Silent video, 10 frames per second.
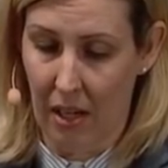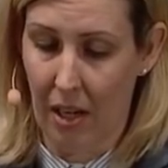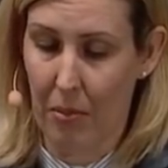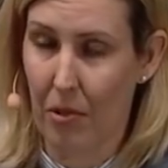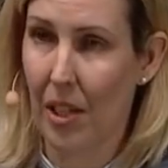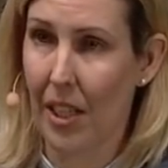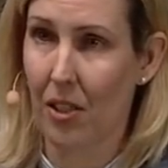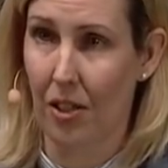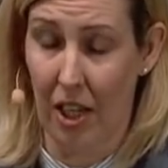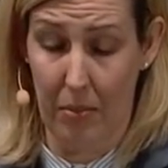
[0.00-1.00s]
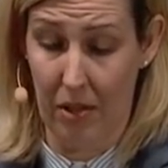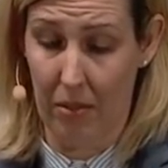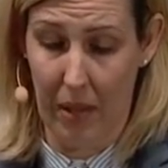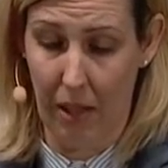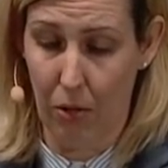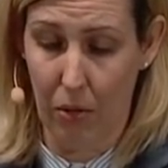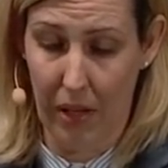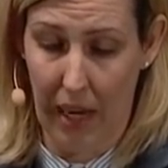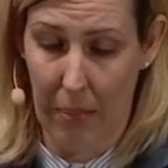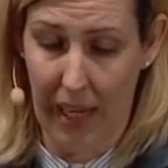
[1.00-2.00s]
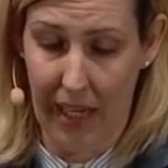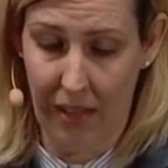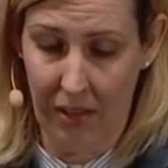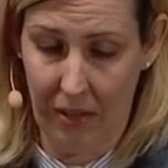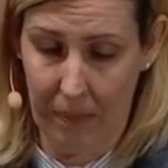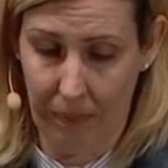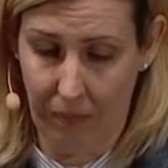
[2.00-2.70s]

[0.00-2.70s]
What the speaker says: And I'm really determined to make Clare that place.